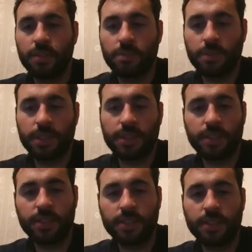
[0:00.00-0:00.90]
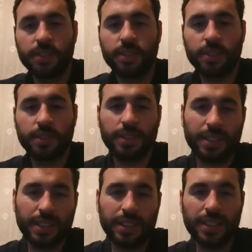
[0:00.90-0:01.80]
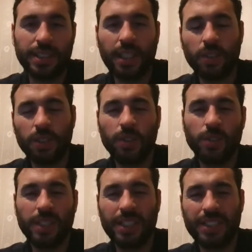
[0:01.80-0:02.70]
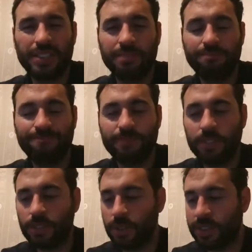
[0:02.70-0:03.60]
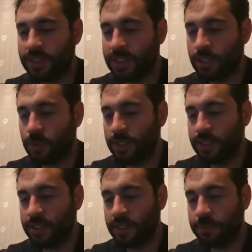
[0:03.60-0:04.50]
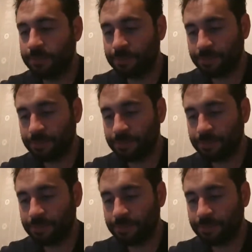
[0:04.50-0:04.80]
but down low they are, you know, it's not quite the same.